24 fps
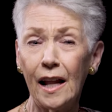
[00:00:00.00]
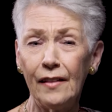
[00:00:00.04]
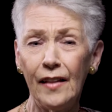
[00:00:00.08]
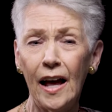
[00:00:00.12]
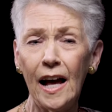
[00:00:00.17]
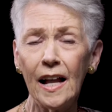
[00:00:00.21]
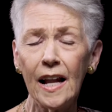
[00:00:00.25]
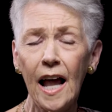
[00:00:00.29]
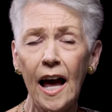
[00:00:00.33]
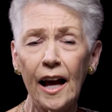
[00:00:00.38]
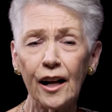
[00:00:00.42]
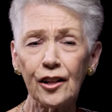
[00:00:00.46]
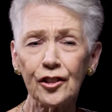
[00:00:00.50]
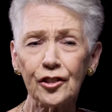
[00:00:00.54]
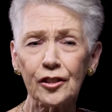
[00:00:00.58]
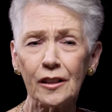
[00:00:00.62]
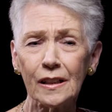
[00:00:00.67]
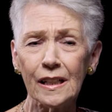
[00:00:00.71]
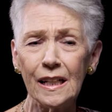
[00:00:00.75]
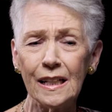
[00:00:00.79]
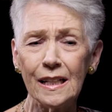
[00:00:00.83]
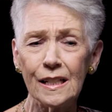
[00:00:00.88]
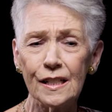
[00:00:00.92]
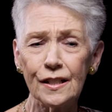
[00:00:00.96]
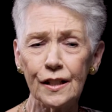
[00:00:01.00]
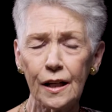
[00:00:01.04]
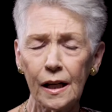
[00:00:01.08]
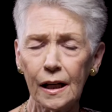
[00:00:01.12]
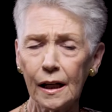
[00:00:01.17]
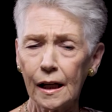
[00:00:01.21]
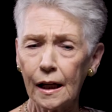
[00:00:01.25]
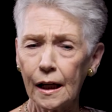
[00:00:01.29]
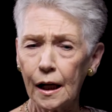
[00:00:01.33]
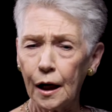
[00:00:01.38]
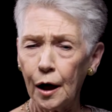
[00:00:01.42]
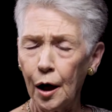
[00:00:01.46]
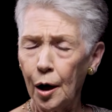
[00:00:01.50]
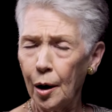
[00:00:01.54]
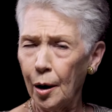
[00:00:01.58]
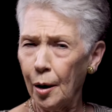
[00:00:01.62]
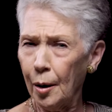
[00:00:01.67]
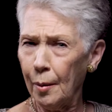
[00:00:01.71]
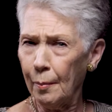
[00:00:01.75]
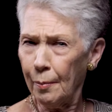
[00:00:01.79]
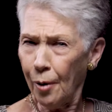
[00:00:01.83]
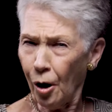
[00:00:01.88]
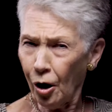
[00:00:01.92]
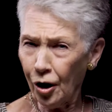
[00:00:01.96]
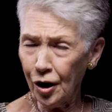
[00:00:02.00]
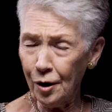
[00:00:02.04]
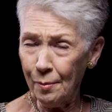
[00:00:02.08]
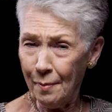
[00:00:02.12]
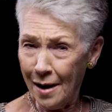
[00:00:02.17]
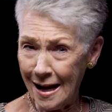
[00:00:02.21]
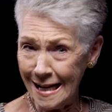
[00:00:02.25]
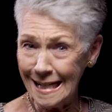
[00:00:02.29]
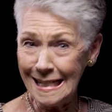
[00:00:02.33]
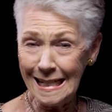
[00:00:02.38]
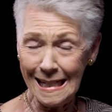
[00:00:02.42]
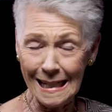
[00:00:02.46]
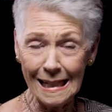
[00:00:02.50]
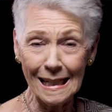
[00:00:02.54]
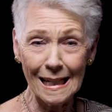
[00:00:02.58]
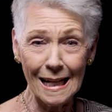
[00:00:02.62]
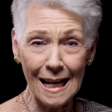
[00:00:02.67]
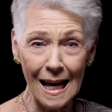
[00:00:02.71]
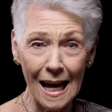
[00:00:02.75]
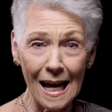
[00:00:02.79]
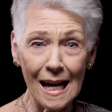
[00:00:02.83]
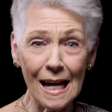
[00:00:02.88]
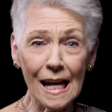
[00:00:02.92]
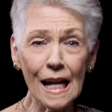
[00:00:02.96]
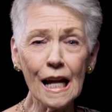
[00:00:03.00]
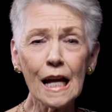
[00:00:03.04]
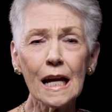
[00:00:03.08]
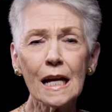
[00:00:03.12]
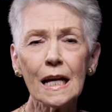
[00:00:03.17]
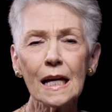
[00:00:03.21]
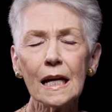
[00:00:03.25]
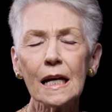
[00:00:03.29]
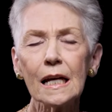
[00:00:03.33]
And that actually is part of my DNA.